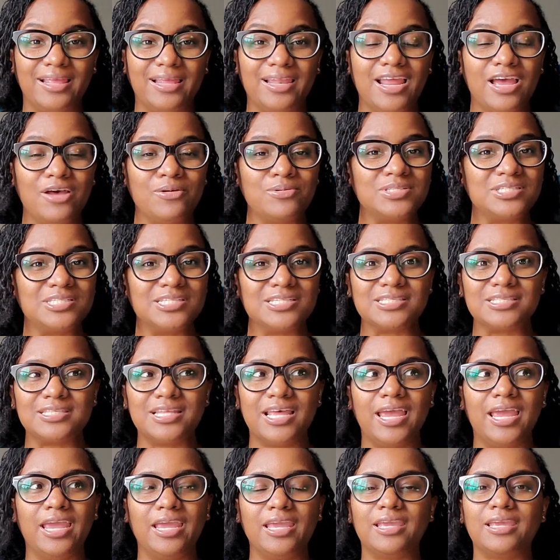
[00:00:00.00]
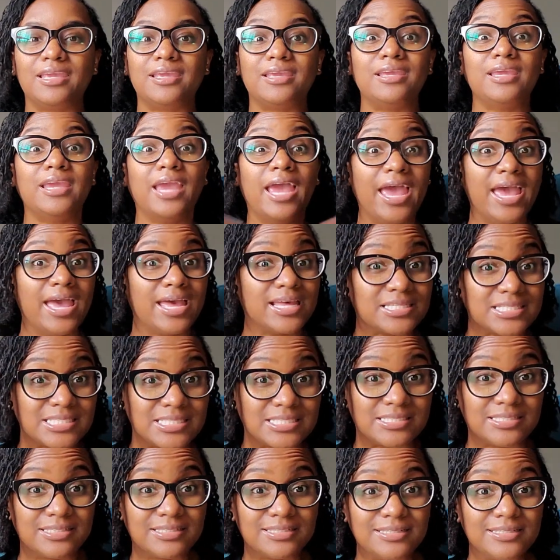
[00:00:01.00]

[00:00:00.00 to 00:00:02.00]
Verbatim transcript: And I was just like, yes,